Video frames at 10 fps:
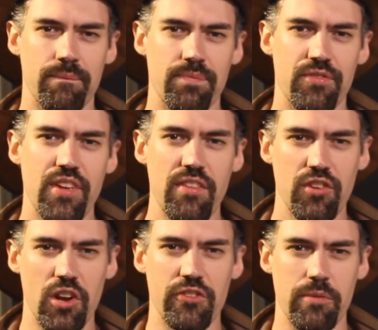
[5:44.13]

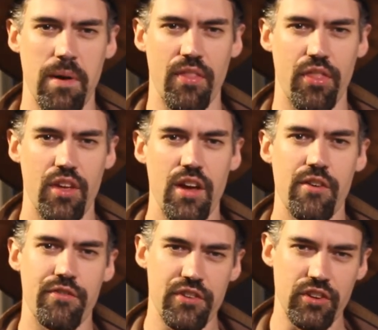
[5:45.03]
$10 a month,
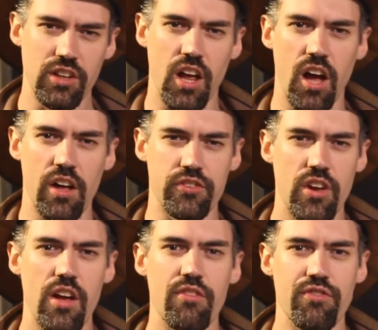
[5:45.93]
physical art,
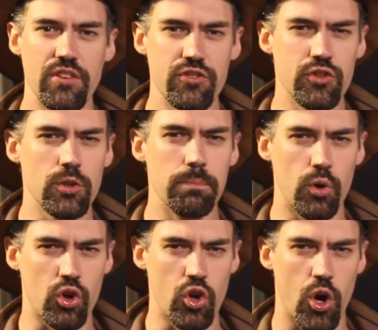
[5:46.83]
digital
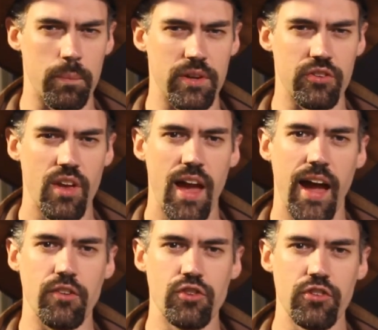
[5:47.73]
book copies,
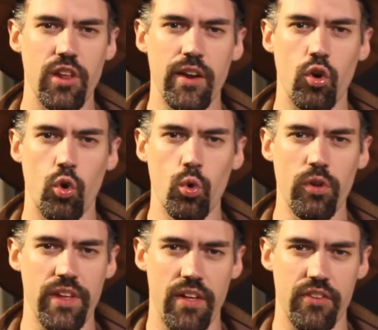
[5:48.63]
and just like all
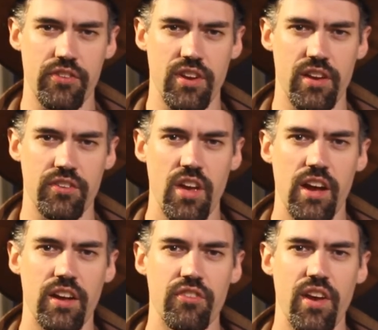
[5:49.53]
the other tiers,
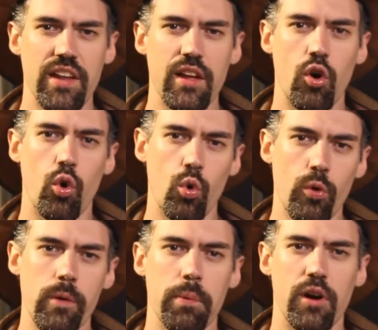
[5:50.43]
containing all
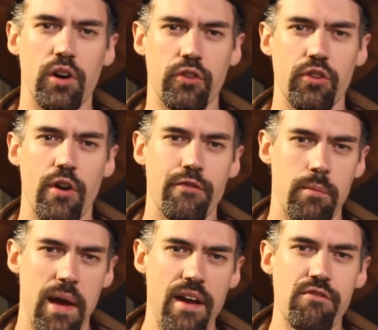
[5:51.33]
the perks from
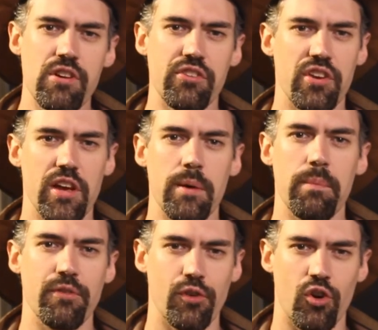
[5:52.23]
every tier
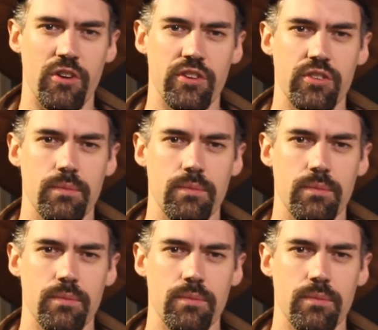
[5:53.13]
before it.